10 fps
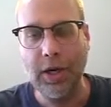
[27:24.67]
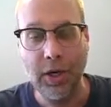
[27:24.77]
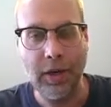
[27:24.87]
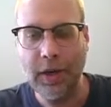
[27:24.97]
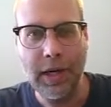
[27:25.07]

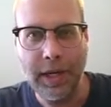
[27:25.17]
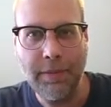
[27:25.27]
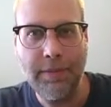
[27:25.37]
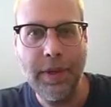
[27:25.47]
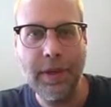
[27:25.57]
her or
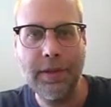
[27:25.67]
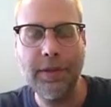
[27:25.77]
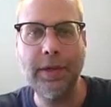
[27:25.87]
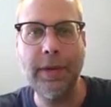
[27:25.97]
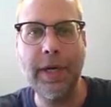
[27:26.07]
him
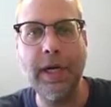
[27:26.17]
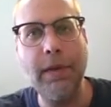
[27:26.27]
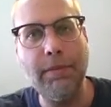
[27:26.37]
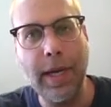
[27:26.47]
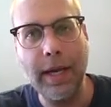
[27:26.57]
until they're ready to
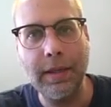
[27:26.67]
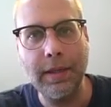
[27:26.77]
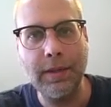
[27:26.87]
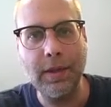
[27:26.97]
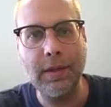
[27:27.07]
come back
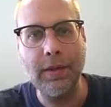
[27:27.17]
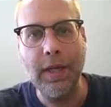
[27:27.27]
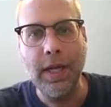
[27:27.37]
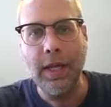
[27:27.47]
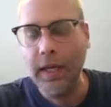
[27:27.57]
into the circle.